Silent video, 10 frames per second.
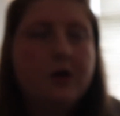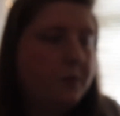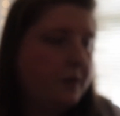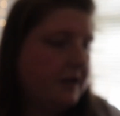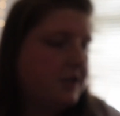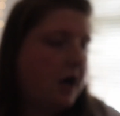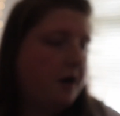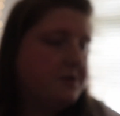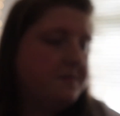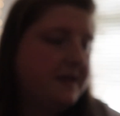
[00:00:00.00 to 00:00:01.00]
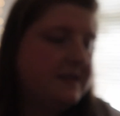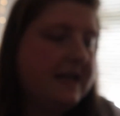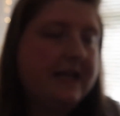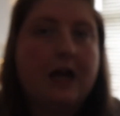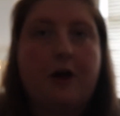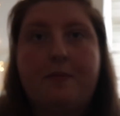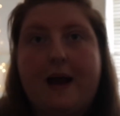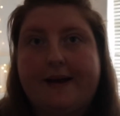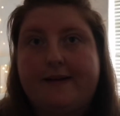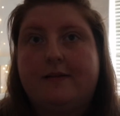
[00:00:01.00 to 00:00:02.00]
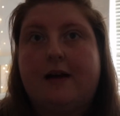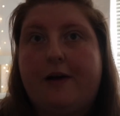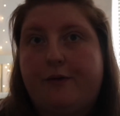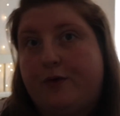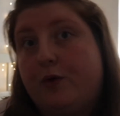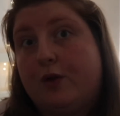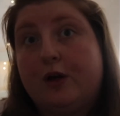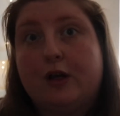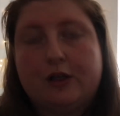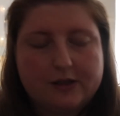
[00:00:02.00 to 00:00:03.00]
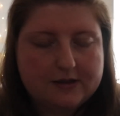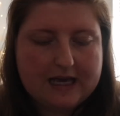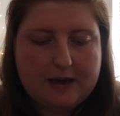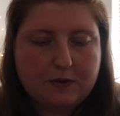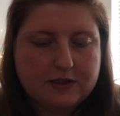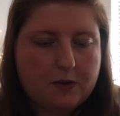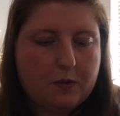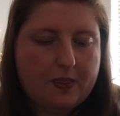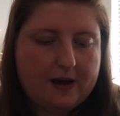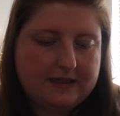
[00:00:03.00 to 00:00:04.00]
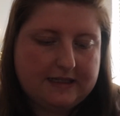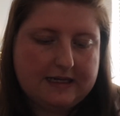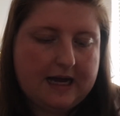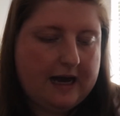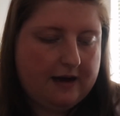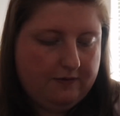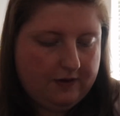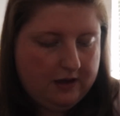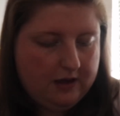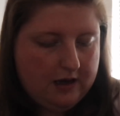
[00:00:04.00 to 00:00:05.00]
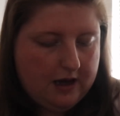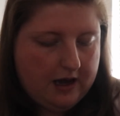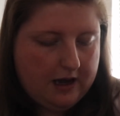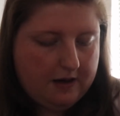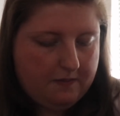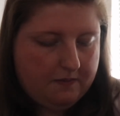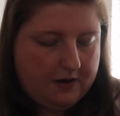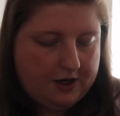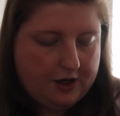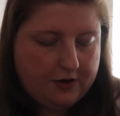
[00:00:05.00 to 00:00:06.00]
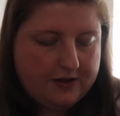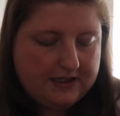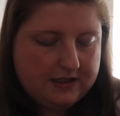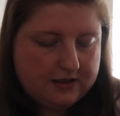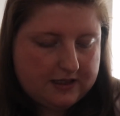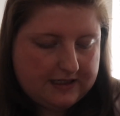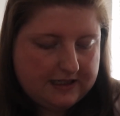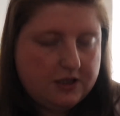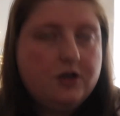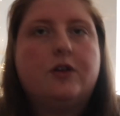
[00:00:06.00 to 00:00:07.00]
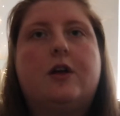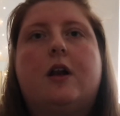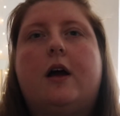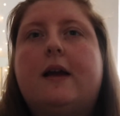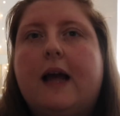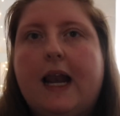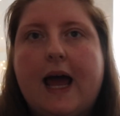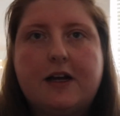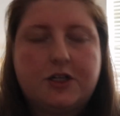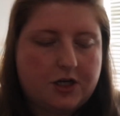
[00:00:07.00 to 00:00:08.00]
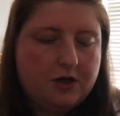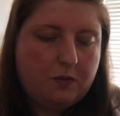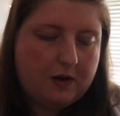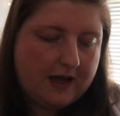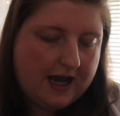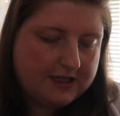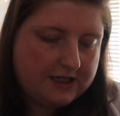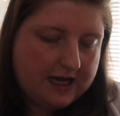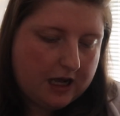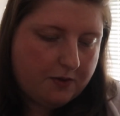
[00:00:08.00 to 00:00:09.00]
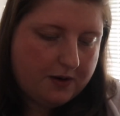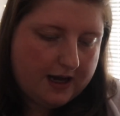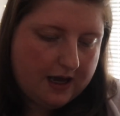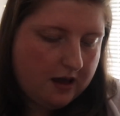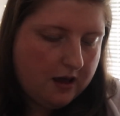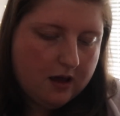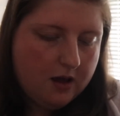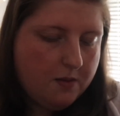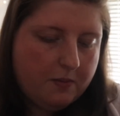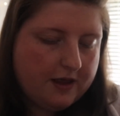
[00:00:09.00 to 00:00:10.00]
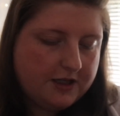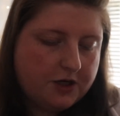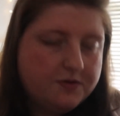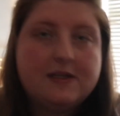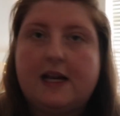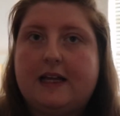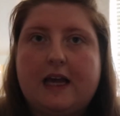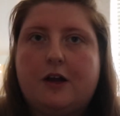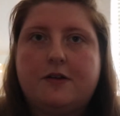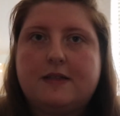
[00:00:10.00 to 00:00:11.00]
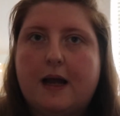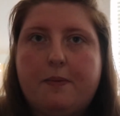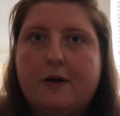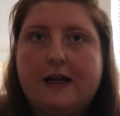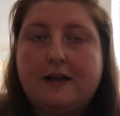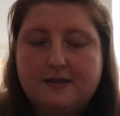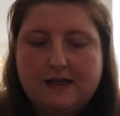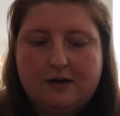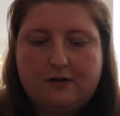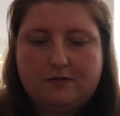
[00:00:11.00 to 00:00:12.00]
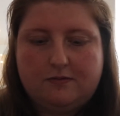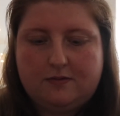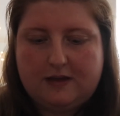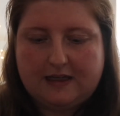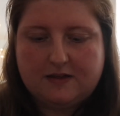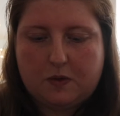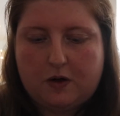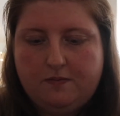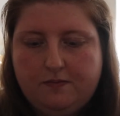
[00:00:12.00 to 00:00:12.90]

which I was missing a yellow paint out of all the colours. It was like one that I didn't have. I know they did another like collection where they had a yellow in it, but they don't sell a yellow separately until this one.